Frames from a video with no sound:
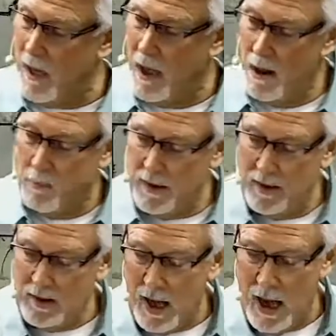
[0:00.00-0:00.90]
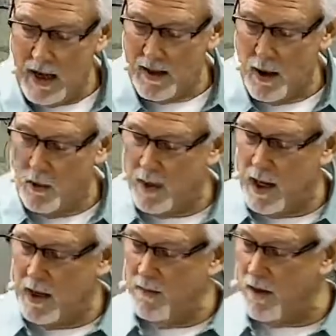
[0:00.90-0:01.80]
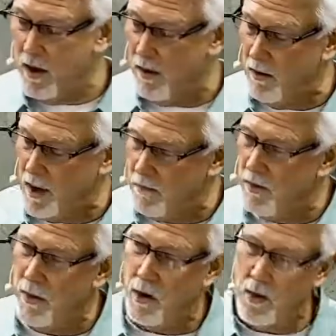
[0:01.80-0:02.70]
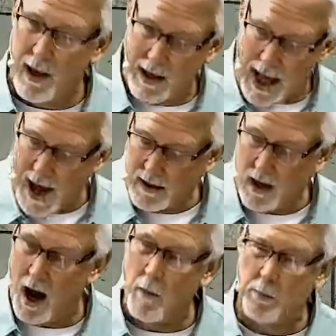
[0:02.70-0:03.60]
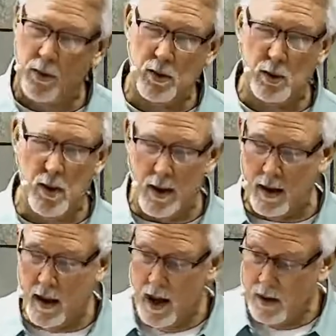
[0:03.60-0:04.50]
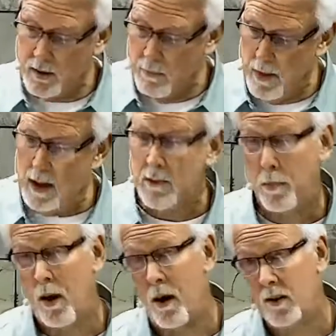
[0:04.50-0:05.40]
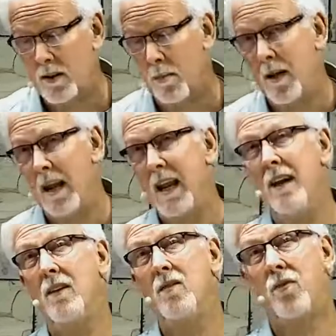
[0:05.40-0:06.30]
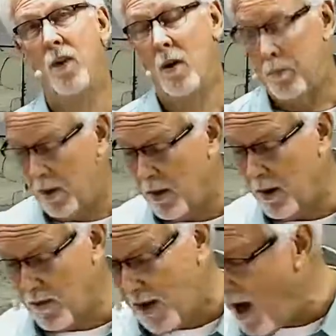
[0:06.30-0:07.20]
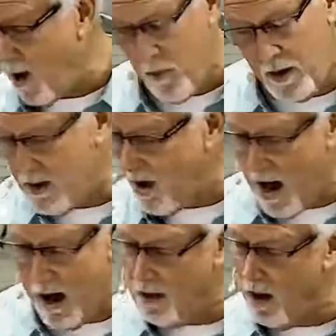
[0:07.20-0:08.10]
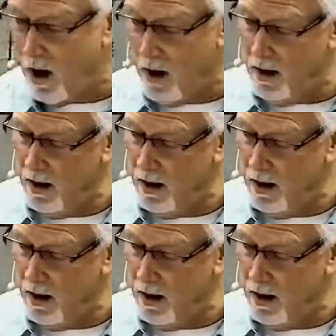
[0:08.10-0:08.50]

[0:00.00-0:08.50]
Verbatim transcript: please take note that even though even though they lacked opportunity to meet Paul's needs for a period of time, we don't know how long,